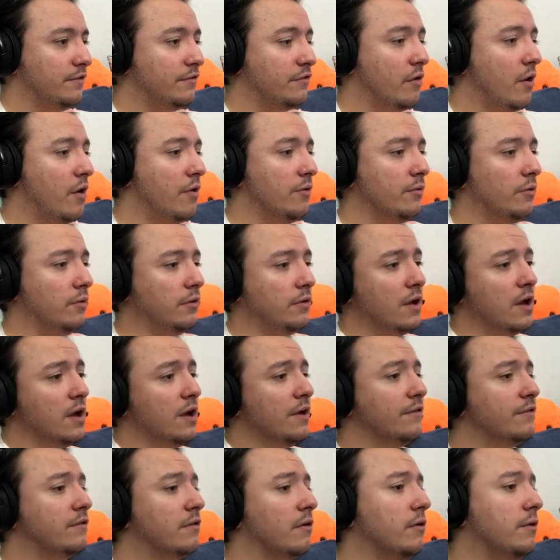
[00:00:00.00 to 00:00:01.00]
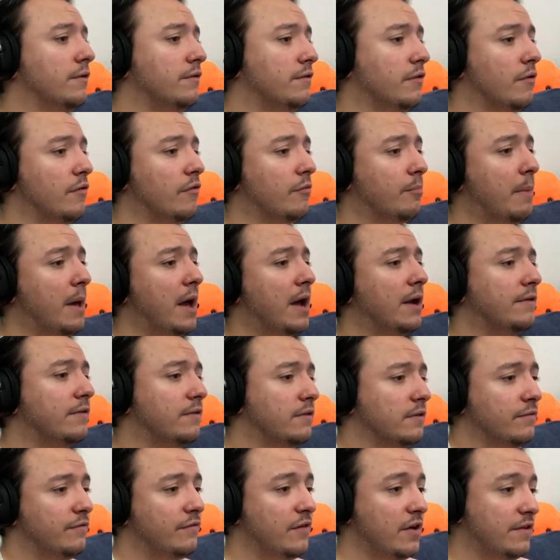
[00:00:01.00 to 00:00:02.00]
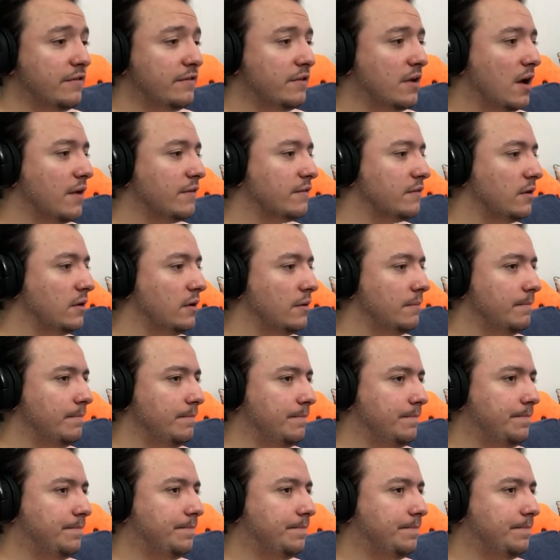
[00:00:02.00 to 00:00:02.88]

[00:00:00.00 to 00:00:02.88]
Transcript: Startled, Sayori turns back to face Natsuki.